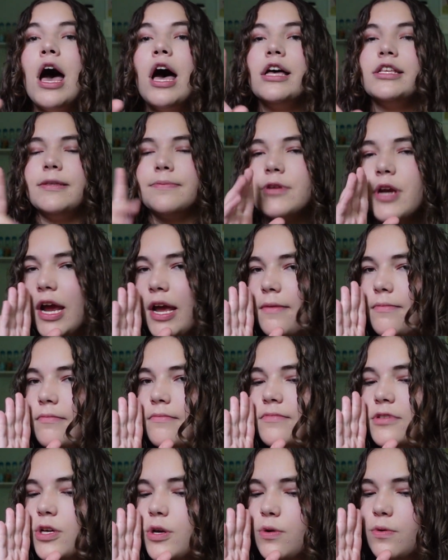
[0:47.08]
Subscribe
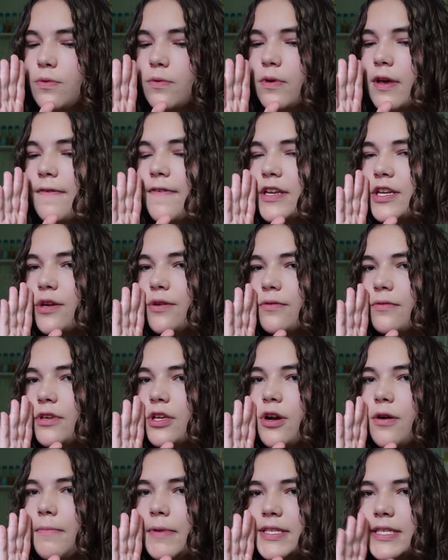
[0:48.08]
too, if I do,
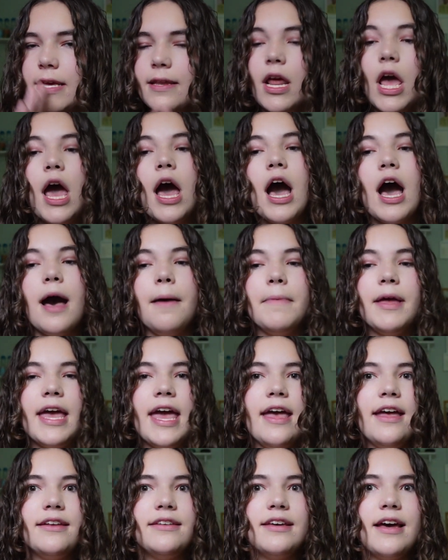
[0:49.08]
you don't miss it.
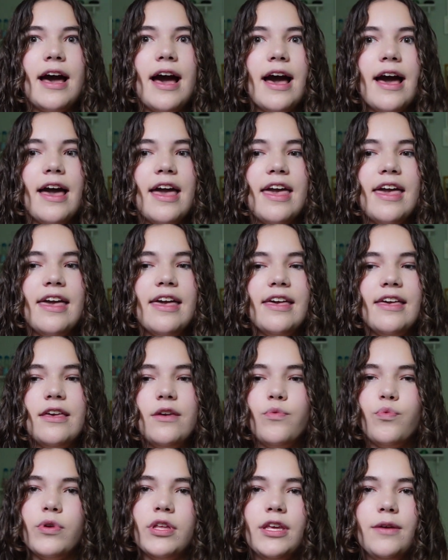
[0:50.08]
And
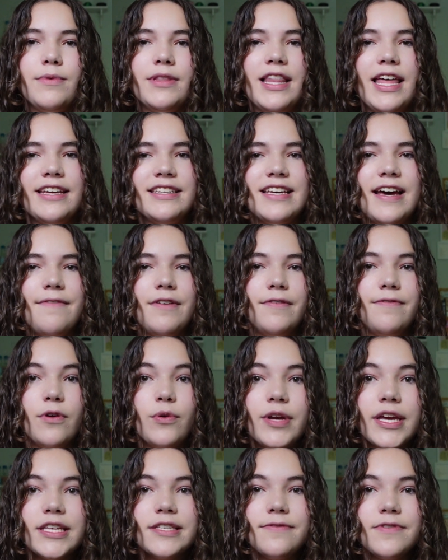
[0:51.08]
I really would like to have a
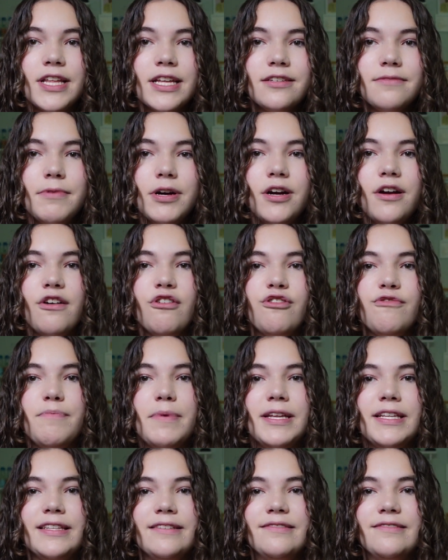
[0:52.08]
phone case for that tomorrow. I've
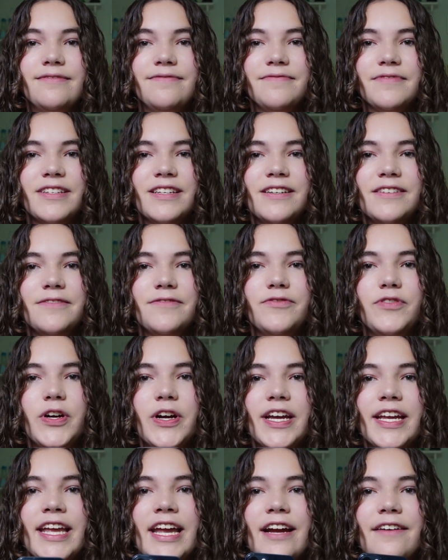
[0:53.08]
been
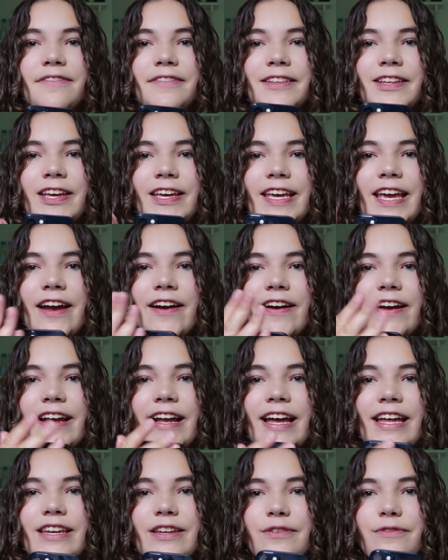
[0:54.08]
very carefully
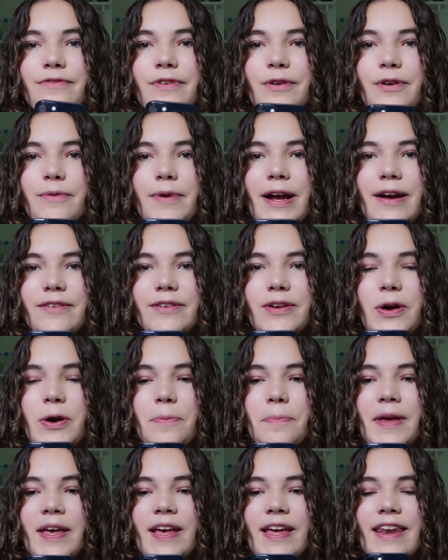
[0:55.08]
carrying a new phone around,
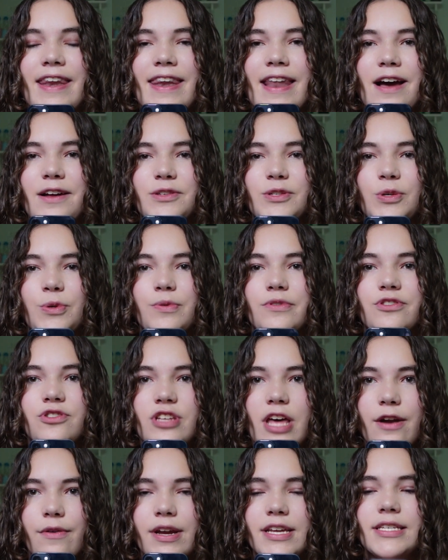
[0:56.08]
hoping not to
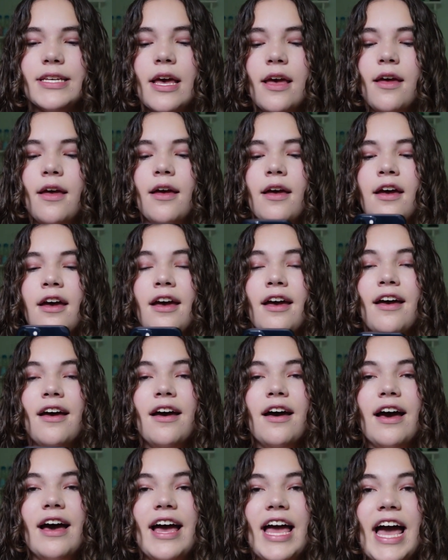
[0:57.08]
shatter it.
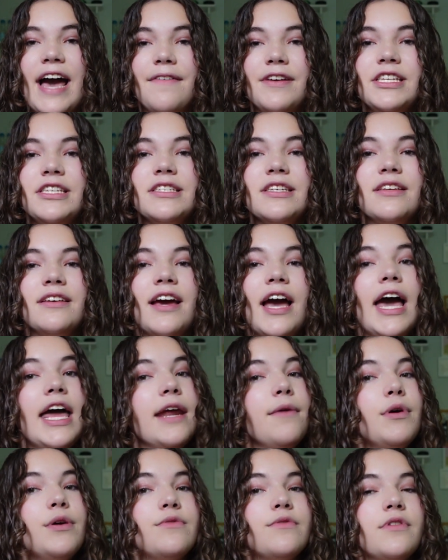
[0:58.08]
I haven't, and
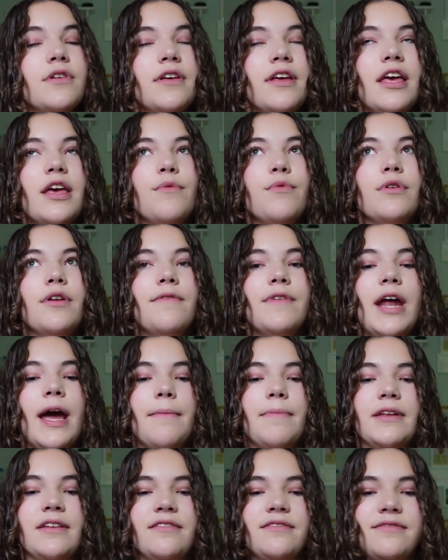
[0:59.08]
I won't. It won't even
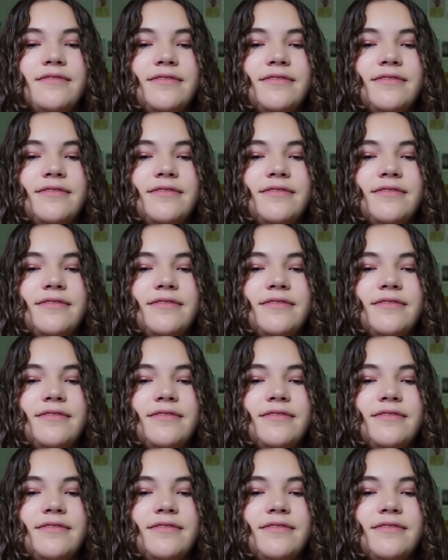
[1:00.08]
happen.